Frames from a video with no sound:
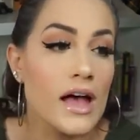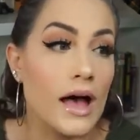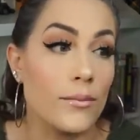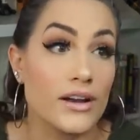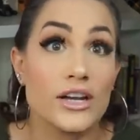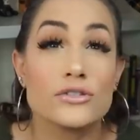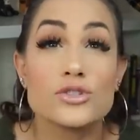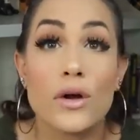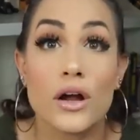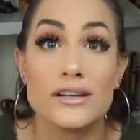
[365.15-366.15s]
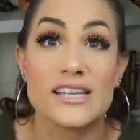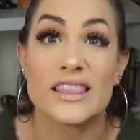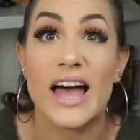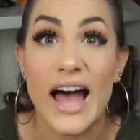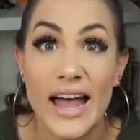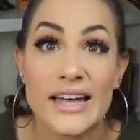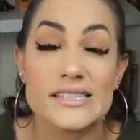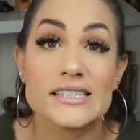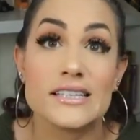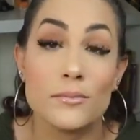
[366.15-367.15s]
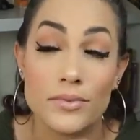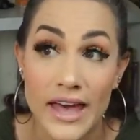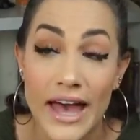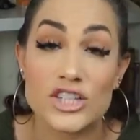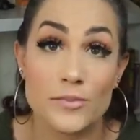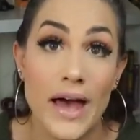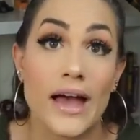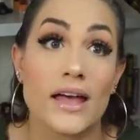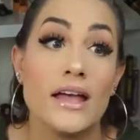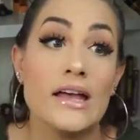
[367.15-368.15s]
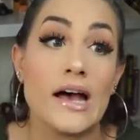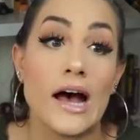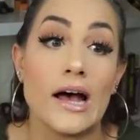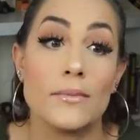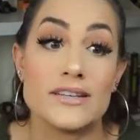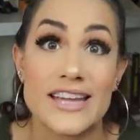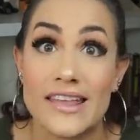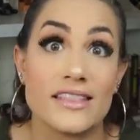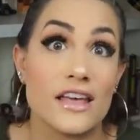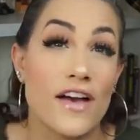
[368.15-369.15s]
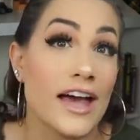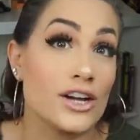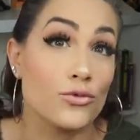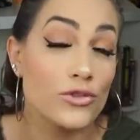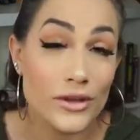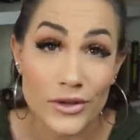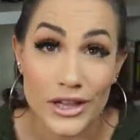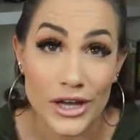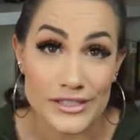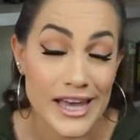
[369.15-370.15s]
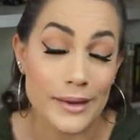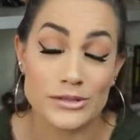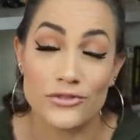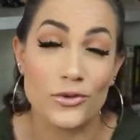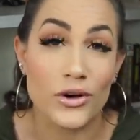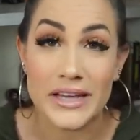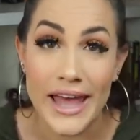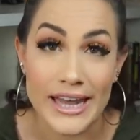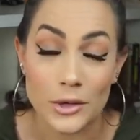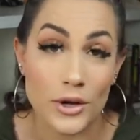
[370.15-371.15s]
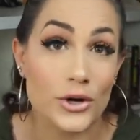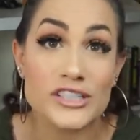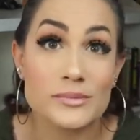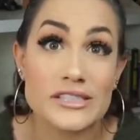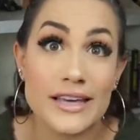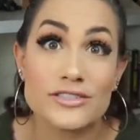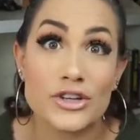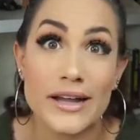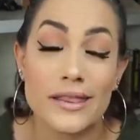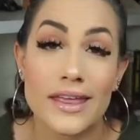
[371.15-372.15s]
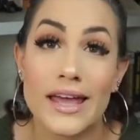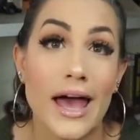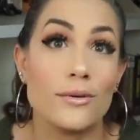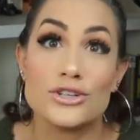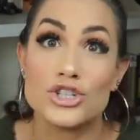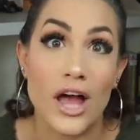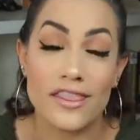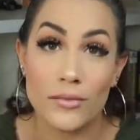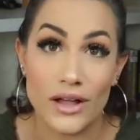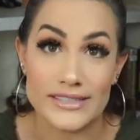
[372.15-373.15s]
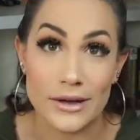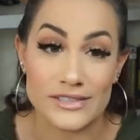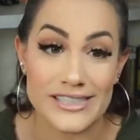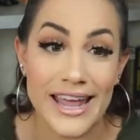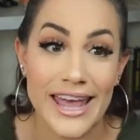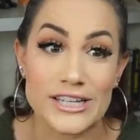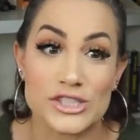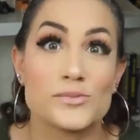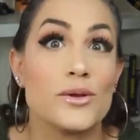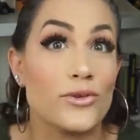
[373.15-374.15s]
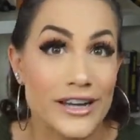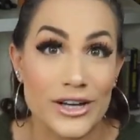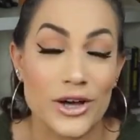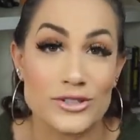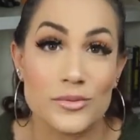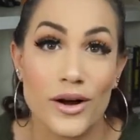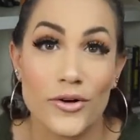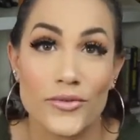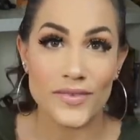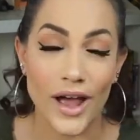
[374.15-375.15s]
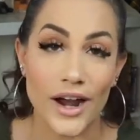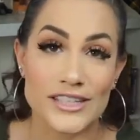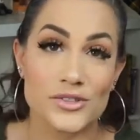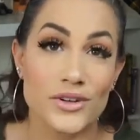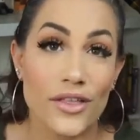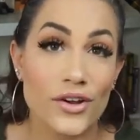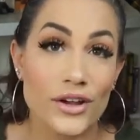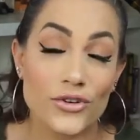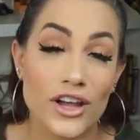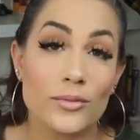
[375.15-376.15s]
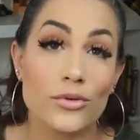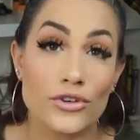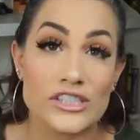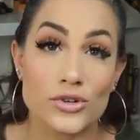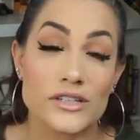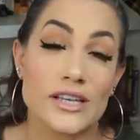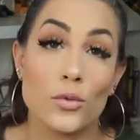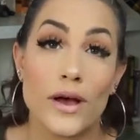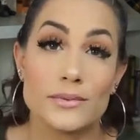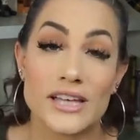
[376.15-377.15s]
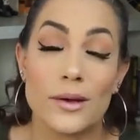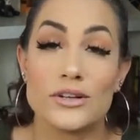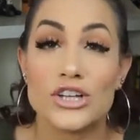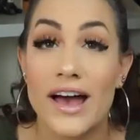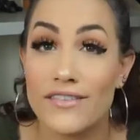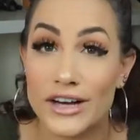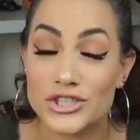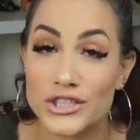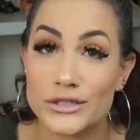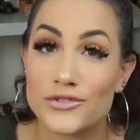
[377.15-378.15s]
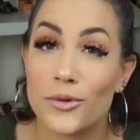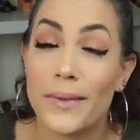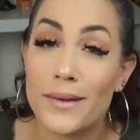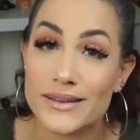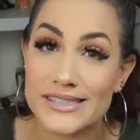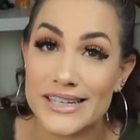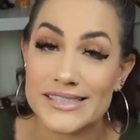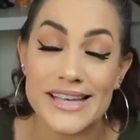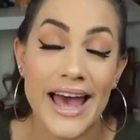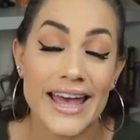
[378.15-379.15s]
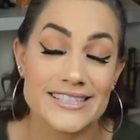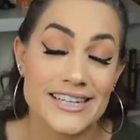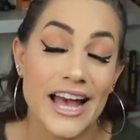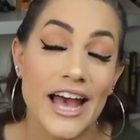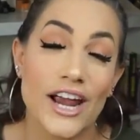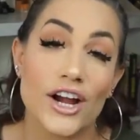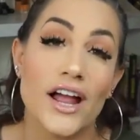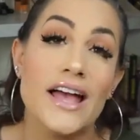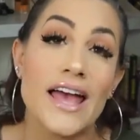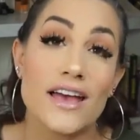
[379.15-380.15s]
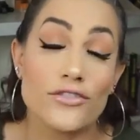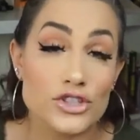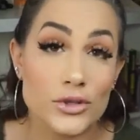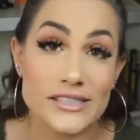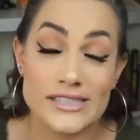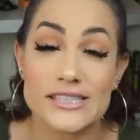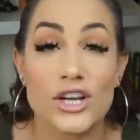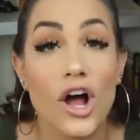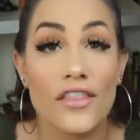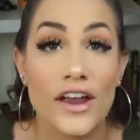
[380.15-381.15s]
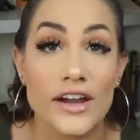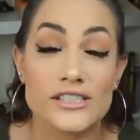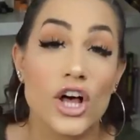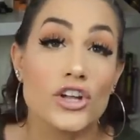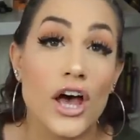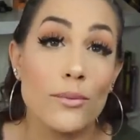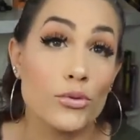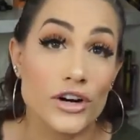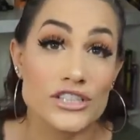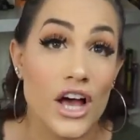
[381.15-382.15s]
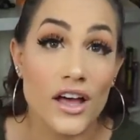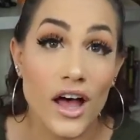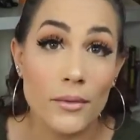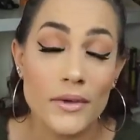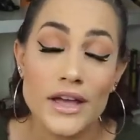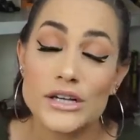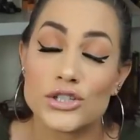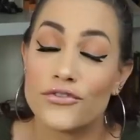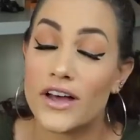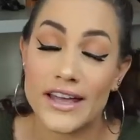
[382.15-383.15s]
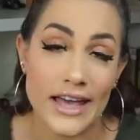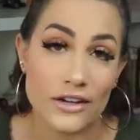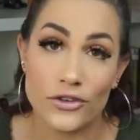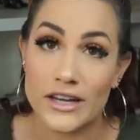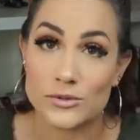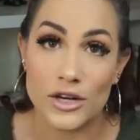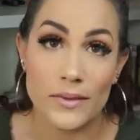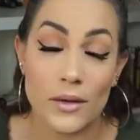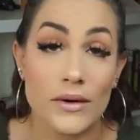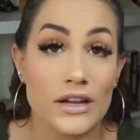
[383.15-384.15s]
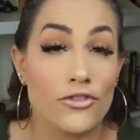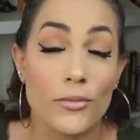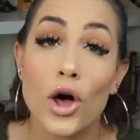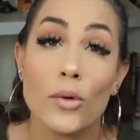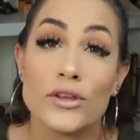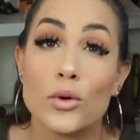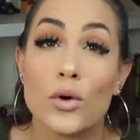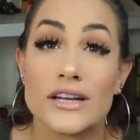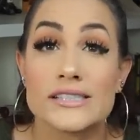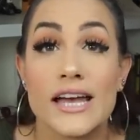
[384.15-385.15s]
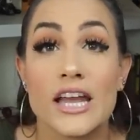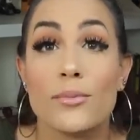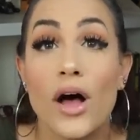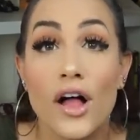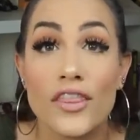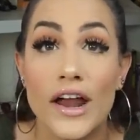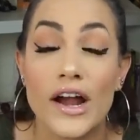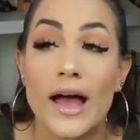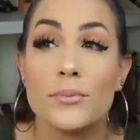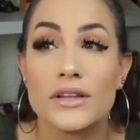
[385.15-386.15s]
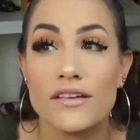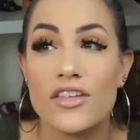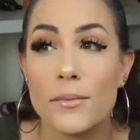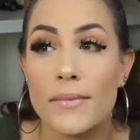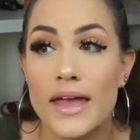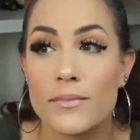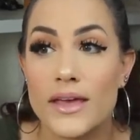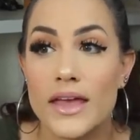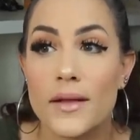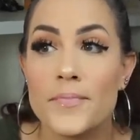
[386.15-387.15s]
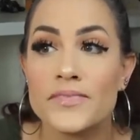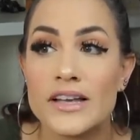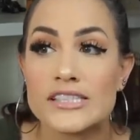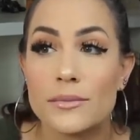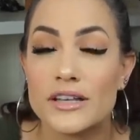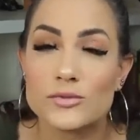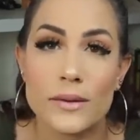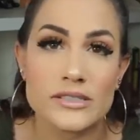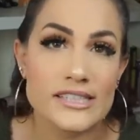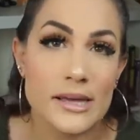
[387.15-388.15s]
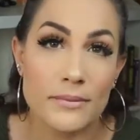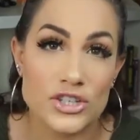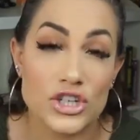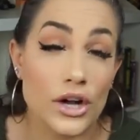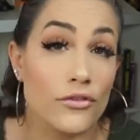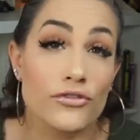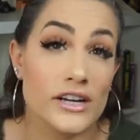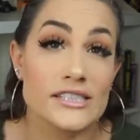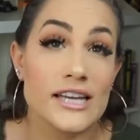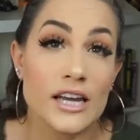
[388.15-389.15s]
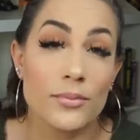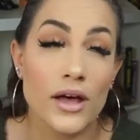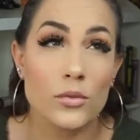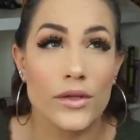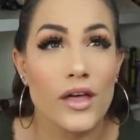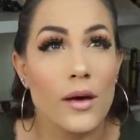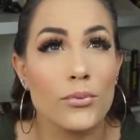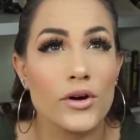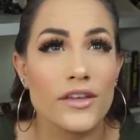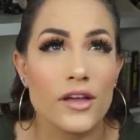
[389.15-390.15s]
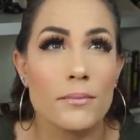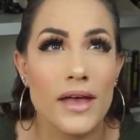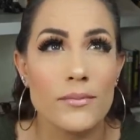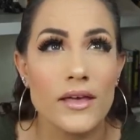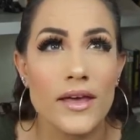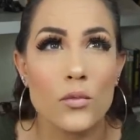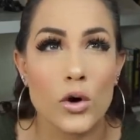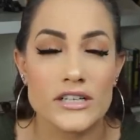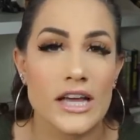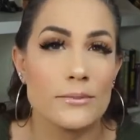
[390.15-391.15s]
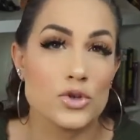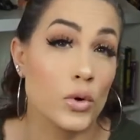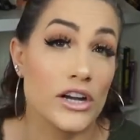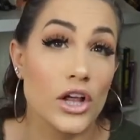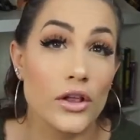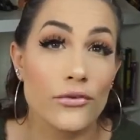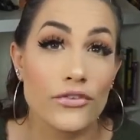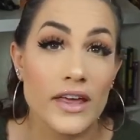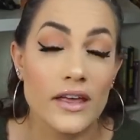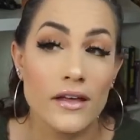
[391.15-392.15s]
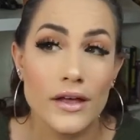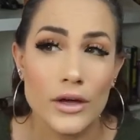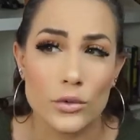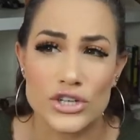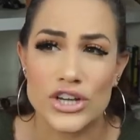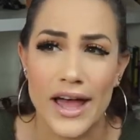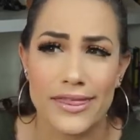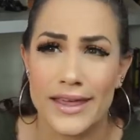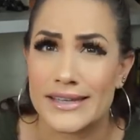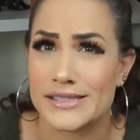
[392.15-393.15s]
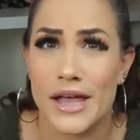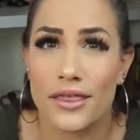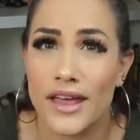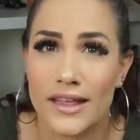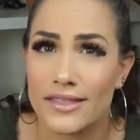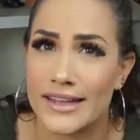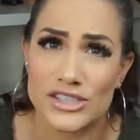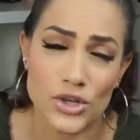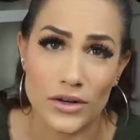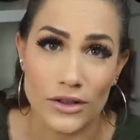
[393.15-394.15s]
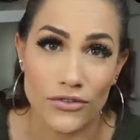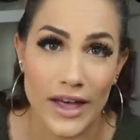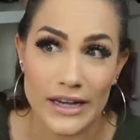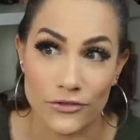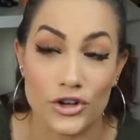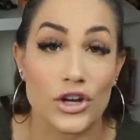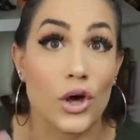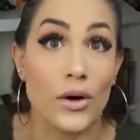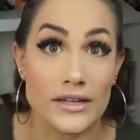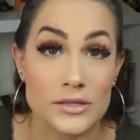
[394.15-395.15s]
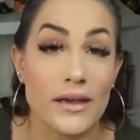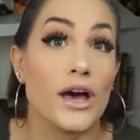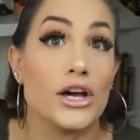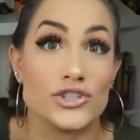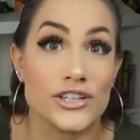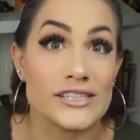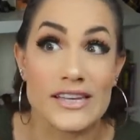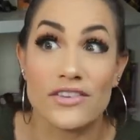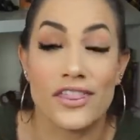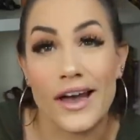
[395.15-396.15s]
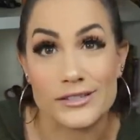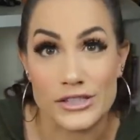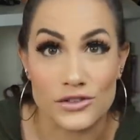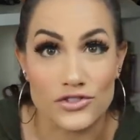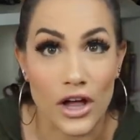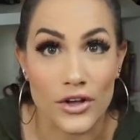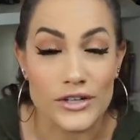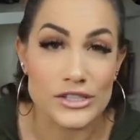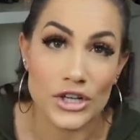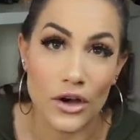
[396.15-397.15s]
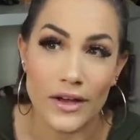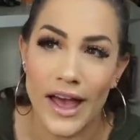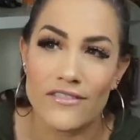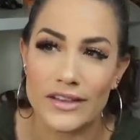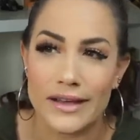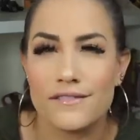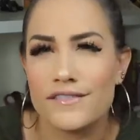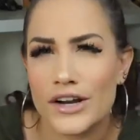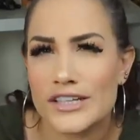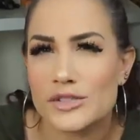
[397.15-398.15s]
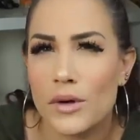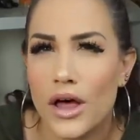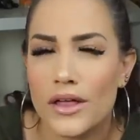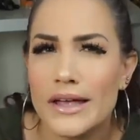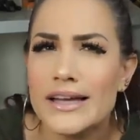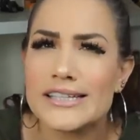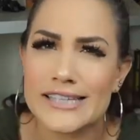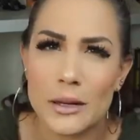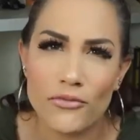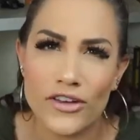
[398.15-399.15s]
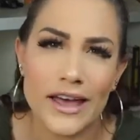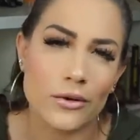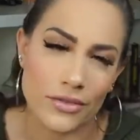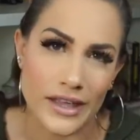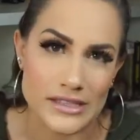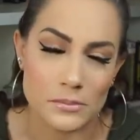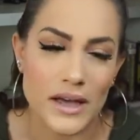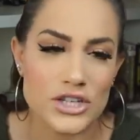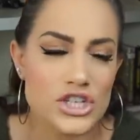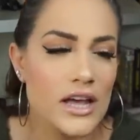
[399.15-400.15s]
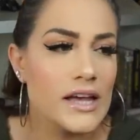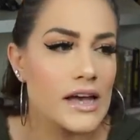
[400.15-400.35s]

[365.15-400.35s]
But I know tomorrow is like the highest cash back day that they've had in a really, really long time. So if you want to get anyone Christmas gifts or anything, I would jot them all down tonight and just be ready to go tomorrow. All right, so another incredible resource and website, which I've actually used for my business, I did hire a virtual assistant on there, is called Upwork.com. So if you guys want to make money from home and you want to sign up on there, I believe there may be, some of these websites I'm mentioning are free to sign up on. With Upwork, there may be a one-time $20 fee, which I think is nothing, and that's totally fine if you're gonna go on to make hundreds, even thousands of dollars. You know, having like a very small setup fee I don't think is much.